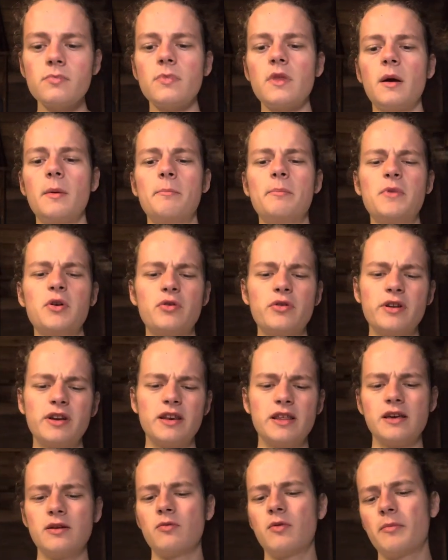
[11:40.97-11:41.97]

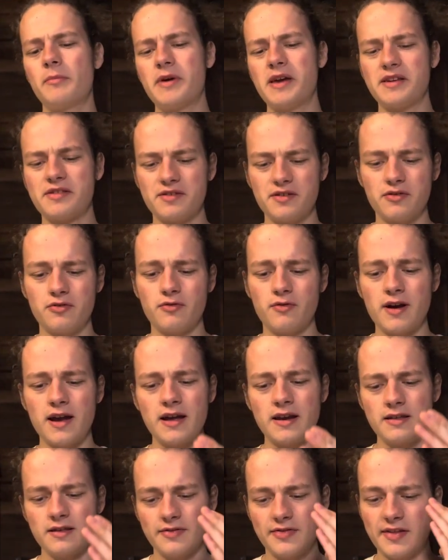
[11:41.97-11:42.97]
Immunity, what makes it
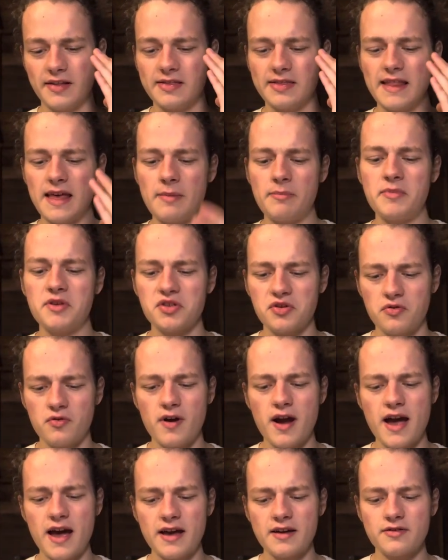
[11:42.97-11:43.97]
great is the
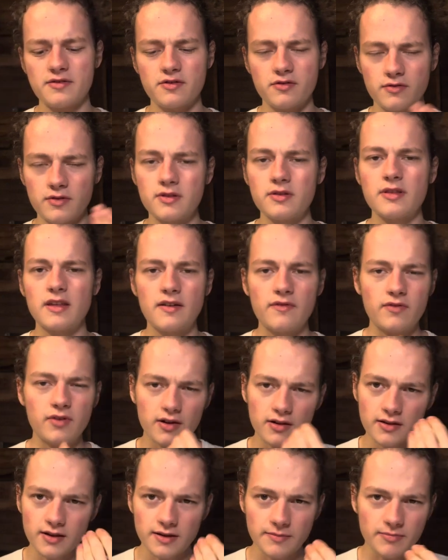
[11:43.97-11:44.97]
lemongrass. You can
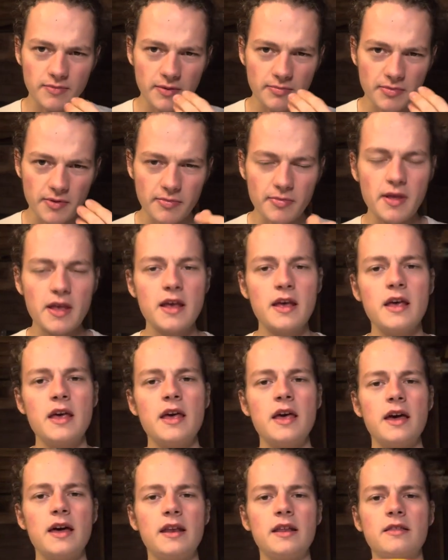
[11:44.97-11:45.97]
definitely,
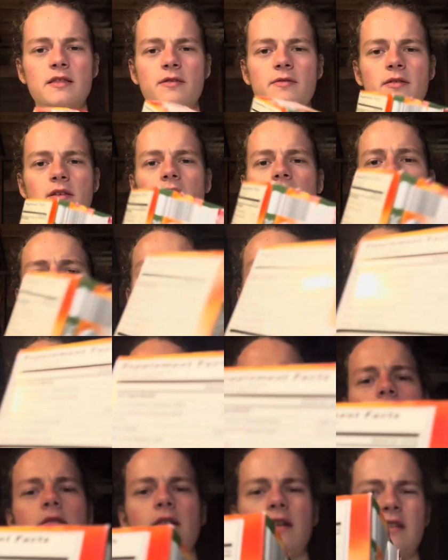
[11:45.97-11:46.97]
and it's got
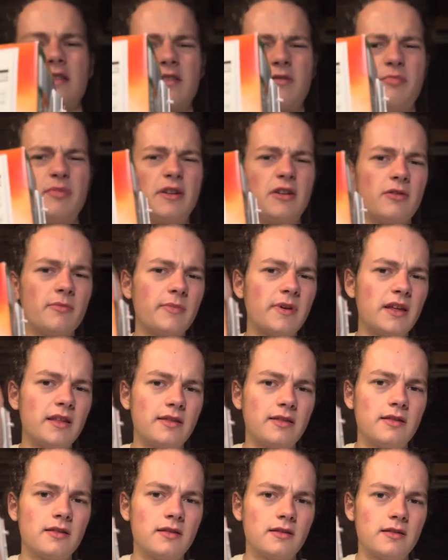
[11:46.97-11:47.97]
spearmint.
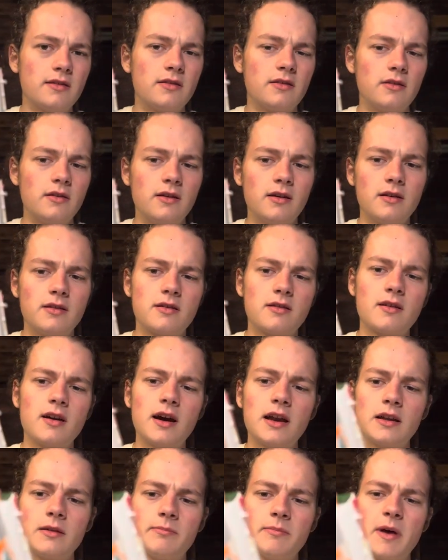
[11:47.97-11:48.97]
It's
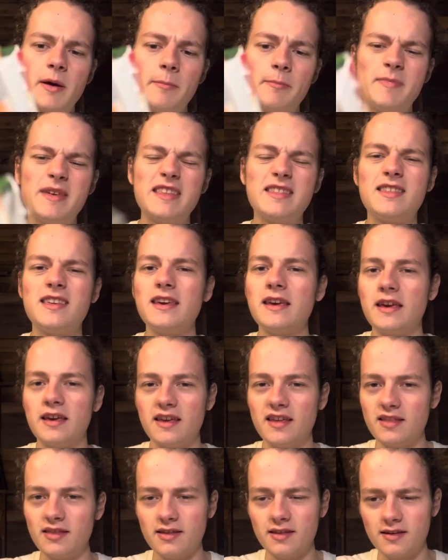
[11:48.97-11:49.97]
got a minty
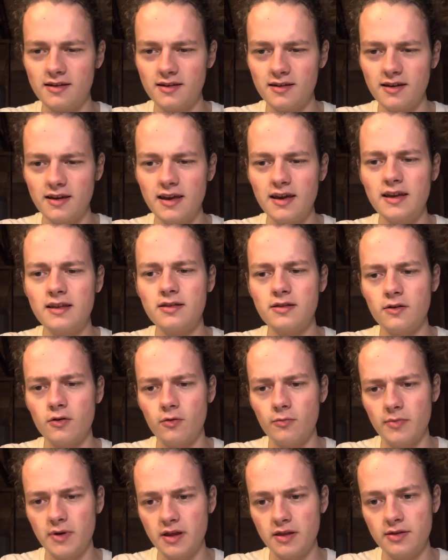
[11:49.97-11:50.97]
hint of
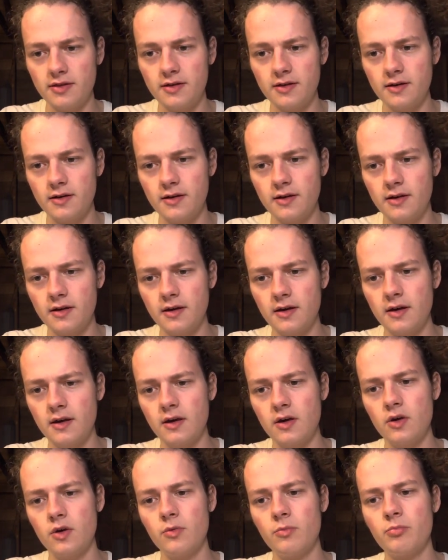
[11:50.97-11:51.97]
mint,
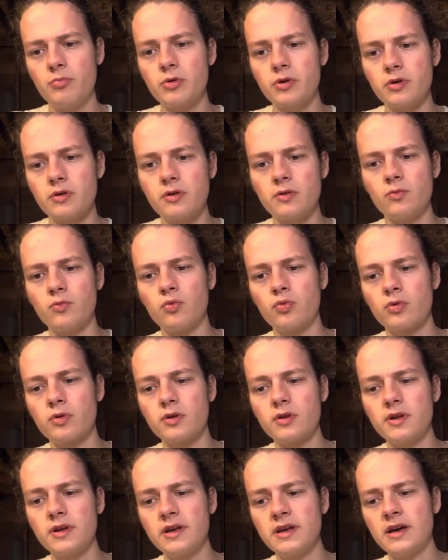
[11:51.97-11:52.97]
but you can
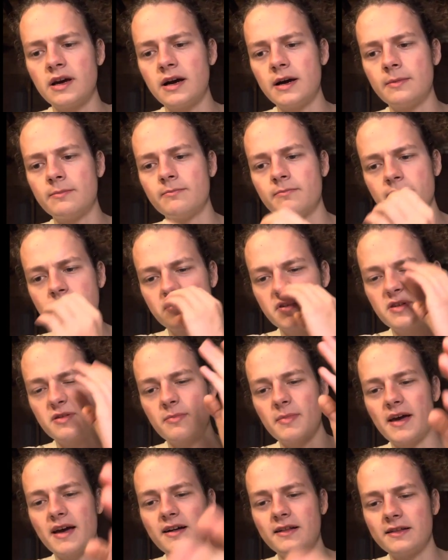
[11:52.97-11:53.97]
really
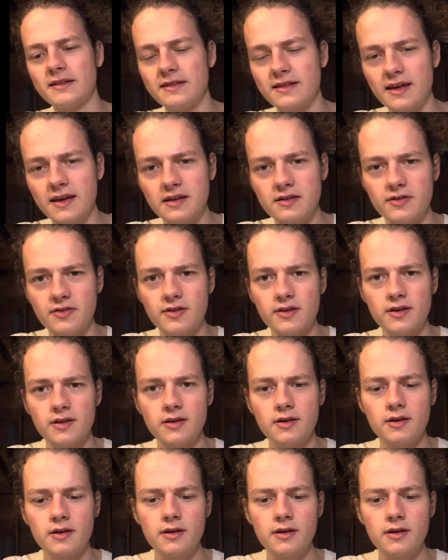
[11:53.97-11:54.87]
smell and taste the